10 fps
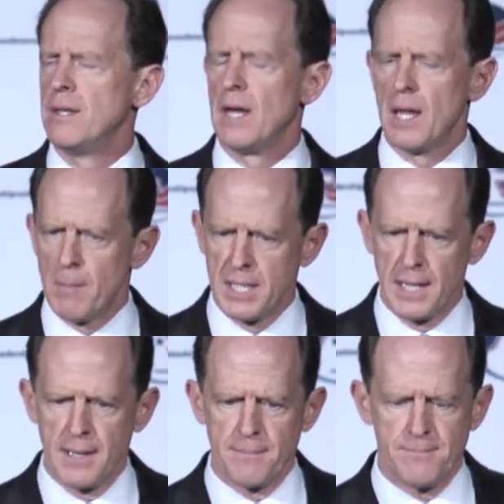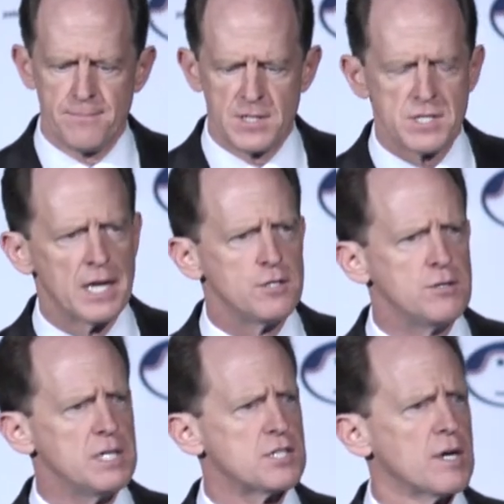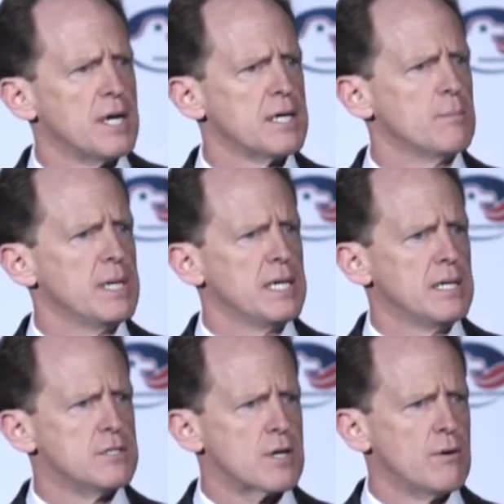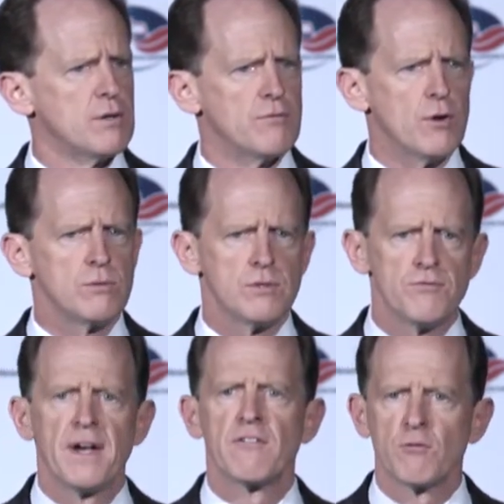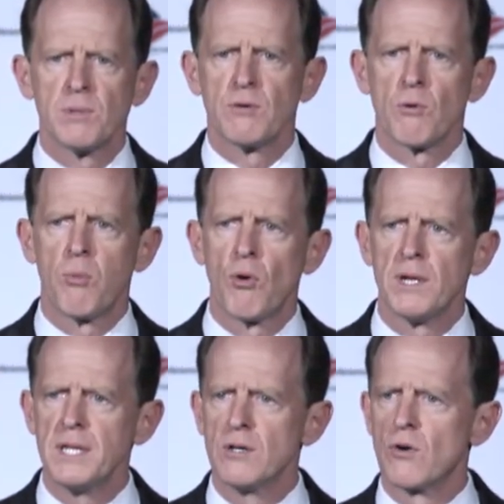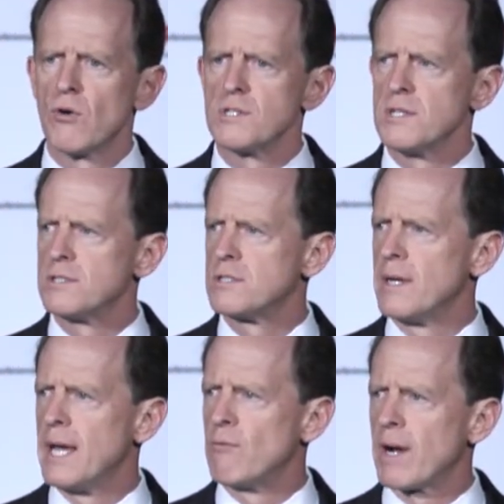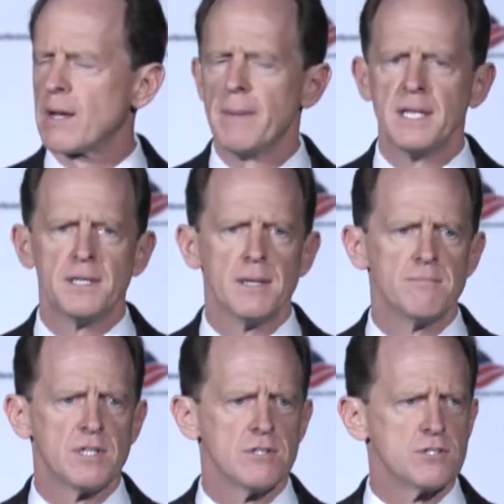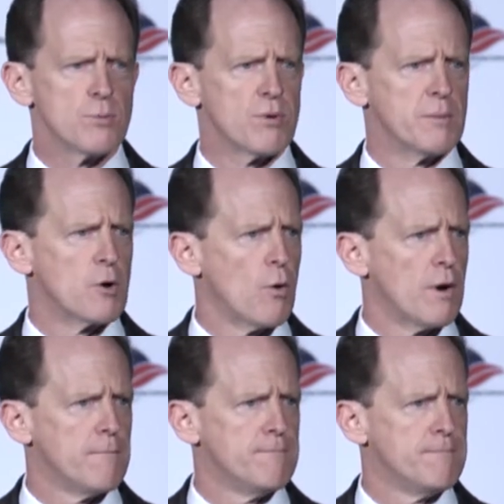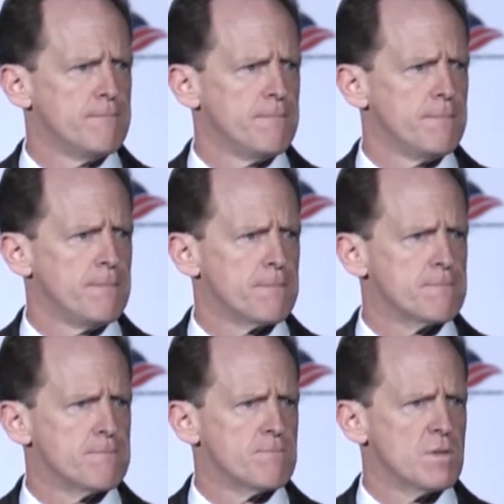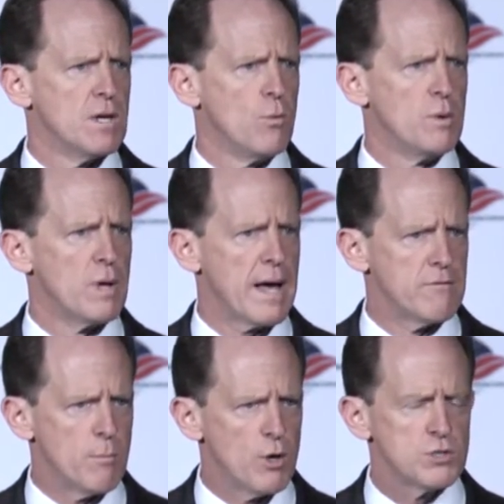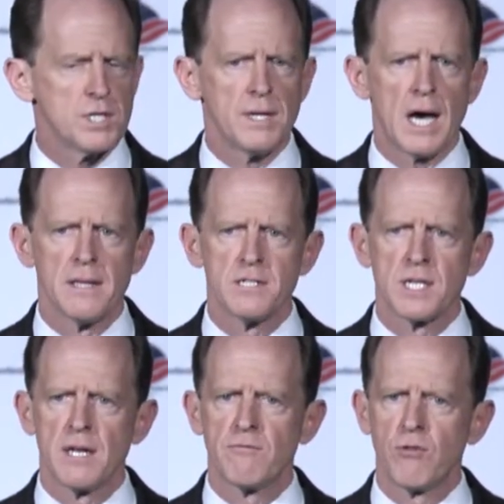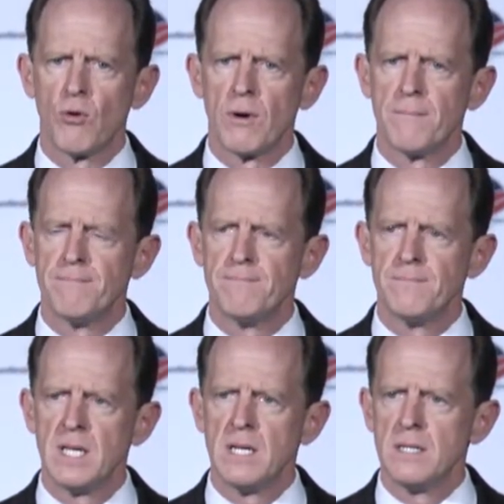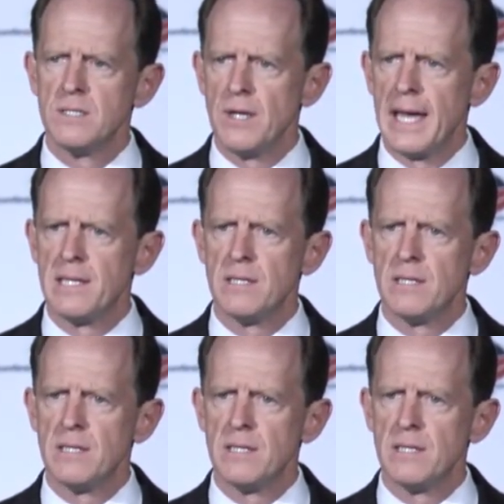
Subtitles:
on Monday, the Senate Judiciary Committee is going to vote to favorably report Neil Gorsuch and recommend him to the Supreme Court. We will have a motion on the Senate floor to end